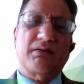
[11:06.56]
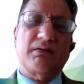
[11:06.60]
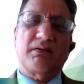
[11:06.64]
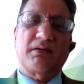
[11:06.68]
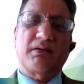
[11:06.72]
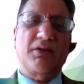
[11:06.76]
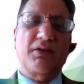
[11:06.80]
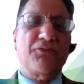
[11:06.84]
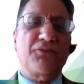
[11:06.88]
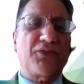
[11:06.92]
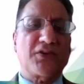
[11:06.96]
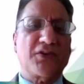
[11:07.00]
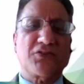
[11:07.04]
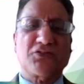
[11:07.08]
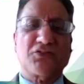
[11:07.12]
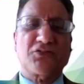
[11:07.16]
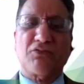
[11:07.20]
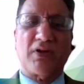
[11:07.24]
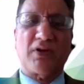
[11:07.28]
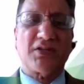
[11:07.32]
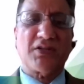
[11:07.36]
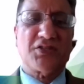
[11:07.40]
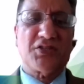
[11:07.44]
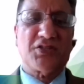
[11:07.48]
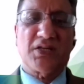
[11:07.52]

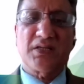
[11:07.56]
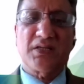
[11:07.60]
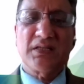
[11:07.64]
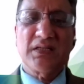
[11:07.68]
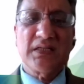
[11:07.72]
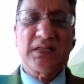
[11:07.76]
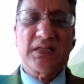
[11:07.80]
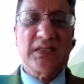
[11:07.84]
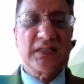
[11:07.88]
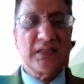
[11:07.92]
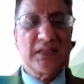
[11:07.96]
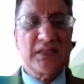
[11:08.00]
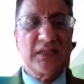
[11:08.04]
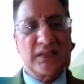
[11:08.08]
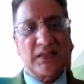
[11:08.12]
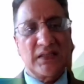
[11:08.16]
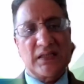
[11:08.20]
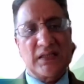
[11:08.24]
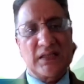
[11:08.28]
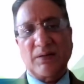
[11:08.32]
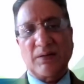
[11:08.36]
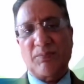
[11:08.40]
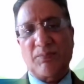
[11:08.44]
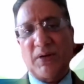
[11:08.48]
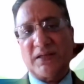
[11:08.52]
infrastructure,
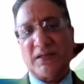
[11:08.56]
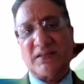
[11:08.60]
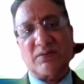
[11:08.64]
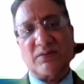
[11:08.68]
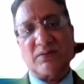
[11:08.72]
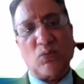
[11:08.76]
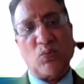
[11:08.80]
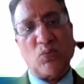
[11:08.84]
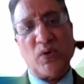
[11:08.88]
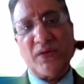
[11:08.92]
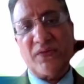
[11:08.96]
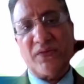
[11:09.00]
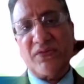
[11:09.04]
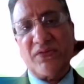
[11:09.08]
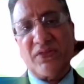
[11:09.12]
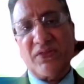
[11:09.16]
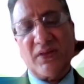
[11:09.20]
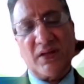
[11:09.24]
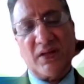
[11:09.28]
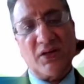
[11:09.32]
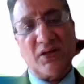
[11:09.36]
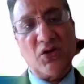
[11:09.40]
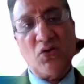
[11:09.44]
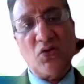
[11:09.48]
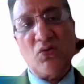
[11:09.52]
but with
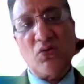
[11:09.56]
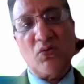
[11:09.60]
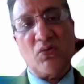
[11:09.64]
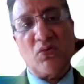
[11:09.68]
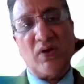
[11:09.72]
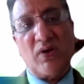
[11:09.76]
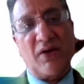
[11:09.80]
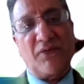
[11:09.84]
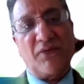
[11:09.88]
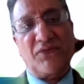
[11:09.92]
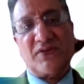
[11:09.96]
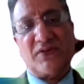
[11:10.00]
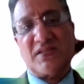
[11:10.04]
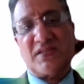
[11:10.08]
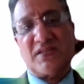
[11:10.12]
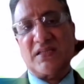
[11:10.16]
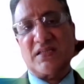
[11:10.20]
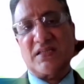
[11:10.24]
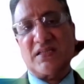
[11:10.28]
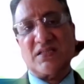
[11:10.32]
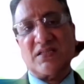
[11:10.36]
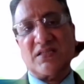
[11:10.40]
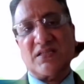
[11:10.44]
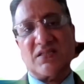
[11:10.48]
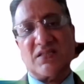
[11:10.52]
the new
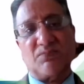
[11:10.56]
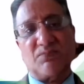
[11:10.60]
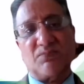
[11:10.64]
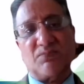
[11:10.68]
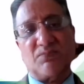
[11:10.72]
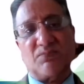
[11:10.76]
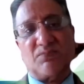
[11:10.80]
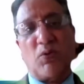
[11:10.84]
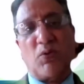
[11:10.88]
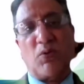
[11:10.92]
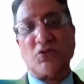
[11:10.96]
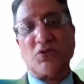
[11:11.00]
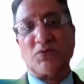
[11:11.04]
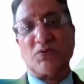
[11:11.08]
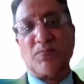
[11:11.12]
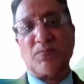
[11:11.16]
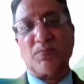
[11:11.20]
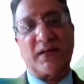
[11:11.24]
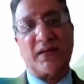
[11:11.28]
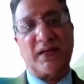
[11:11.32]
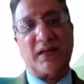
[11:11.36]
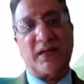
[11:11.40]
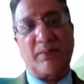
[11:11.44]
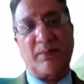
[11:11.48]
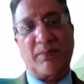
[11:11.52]
emphasis post-pandemic,
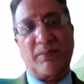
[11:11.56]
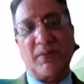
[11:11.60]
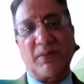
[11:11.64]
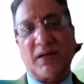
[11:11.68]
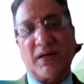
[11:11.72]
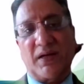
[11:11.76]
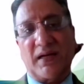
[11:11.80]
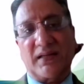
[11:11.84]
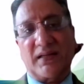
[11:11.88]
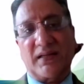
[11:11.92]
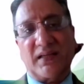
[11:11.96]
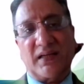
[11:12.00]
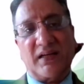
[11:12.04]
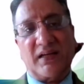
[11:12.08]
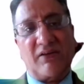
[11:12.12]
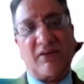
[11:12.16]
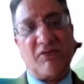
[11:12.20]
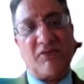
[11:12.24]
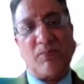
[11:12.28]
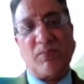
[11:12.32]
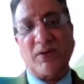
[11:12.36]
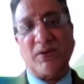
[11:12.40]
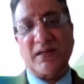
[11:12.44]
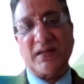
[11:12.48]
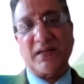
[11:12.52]
I think everybody has
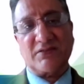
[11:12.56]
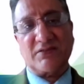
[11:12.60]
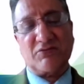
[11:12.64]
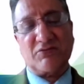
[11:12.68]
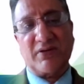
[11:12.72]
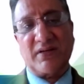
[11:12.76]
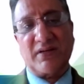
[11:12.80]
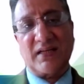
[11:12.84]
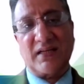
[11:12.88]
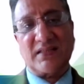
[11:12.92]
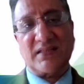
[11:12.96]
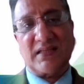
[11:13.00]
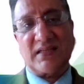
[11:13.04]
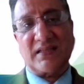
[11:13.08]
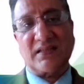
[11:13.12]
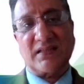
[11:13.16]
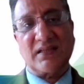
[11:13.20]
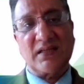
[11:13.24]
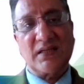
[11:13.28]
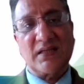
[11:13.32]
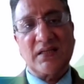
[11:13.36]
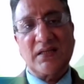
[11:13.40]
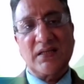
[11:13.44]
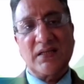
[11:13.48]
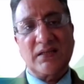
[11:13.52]
realized that
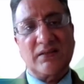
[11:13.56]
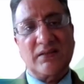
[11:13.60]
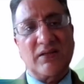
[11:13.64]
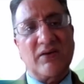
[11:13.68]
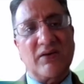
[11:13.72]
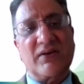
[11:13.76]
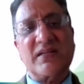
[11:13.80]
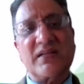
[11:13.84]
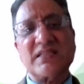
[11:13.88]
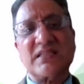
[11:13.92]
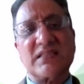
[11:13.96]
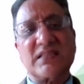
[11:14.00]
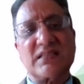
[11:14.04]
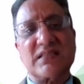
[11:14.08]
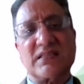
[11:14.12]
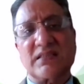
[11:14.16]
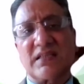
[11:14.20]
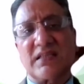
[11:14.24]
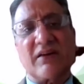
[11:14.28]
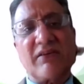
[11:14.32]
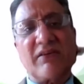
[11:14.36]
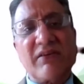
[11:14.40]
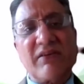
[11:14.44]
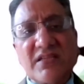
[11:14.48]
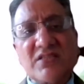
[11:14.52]
there
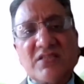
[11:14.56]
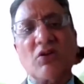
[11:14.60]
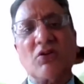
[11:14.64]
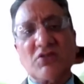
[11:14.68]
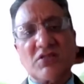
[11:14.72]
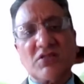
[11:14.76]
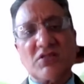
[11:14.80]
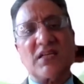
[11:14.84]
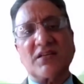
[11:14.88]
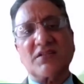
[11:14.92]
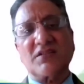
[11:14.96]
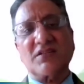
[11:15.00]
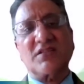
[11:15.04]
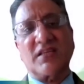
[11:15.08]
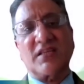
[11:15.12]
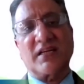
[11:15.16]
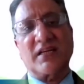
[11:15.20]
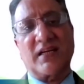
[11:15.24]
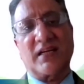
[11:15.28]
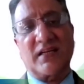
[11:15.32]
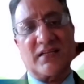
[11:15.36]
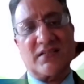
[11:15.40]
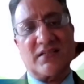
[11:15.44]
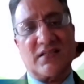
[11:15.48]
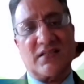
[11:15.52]
is no such thing
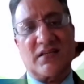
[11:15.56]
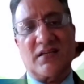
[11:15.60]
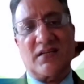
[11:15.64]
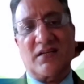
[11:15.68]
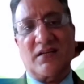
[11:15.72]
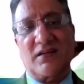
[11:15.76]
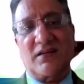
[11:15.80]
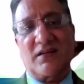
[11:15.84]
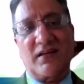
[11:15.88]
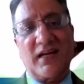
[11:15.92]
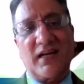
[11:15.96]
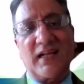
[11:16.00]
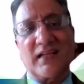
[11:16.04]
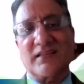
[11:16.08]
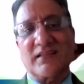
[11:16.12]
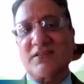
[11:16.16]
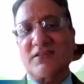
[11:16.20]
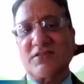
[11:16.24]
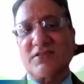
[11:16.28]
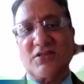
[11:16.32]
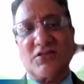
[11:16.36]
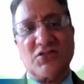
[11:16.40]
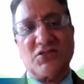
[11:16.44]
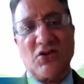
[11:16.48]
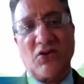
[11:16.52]
as health
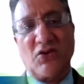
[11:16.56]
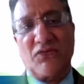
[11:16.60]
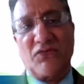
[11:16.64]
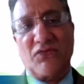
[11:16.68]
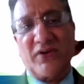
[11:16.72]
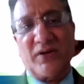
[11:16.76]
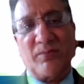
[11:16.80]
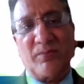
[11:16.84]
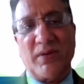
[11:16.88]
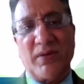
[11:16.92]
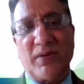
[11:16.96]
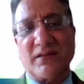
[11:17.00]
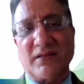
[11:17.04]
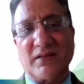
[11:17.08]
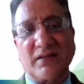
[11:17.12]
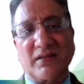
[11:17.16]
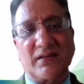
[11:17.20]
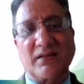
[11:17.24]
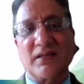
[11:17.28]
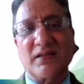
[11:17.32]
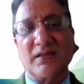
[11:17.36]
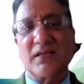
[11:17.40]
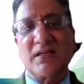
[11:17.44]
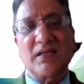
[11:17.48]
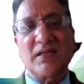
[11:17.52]
is a sovereign matter.
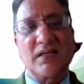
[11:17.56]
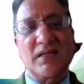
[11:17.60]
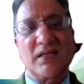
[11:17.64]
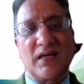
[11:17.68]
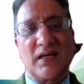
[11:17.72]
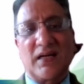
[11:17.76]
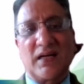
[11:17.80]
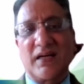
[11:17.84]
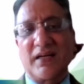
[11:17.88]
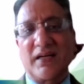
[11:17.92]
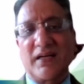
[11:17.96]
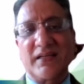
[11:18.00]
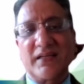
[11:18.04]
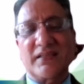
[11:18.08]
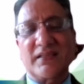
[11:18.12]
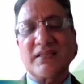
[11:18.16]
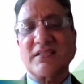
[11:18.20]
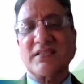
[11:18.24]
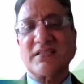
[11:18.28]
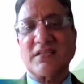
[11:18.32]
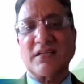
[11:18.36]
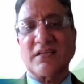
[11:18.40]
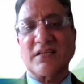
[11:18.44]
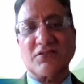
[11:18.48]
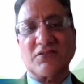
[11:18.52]
It
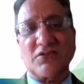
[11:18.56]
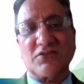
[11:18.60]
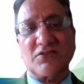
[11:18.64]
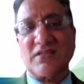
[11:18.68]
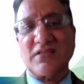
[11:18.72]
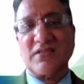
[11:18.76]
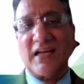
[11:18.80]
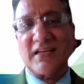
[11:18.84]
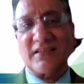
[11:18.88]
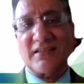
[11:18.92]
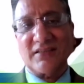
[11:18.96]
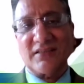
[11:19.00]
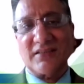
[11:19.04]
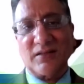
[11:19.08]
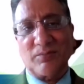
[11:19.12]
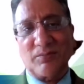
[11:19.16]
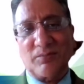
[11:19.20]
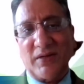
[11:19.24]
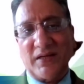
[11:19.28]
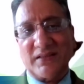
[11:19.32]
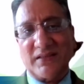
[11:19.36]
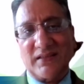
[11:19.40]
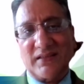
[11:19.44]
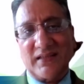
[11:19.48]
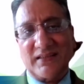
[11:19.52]
is a societal
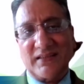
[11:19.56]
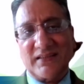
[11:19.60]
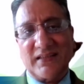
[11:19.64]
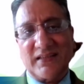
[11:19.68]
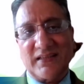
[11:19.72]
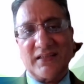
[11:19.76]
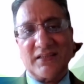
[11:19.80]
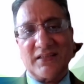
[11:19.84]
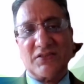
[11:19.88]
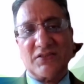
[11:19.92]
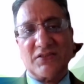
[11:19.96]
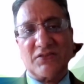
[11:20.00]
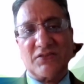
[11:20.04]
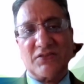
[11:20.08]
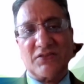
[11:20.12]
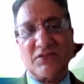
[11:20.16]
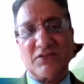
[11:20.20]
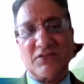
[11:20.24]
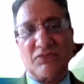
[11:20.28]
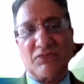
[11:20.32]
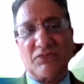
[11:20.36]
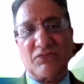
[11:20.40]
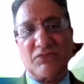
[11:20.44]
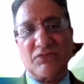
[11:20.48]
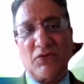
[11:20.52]
matter. I think it's for
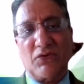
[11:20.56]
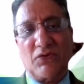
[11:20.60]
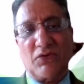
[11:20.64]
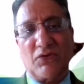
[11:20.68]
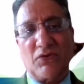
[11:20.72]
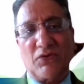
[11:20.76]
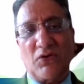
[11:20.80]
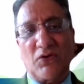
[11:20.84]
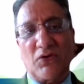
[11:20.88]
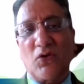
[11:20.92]
all of us.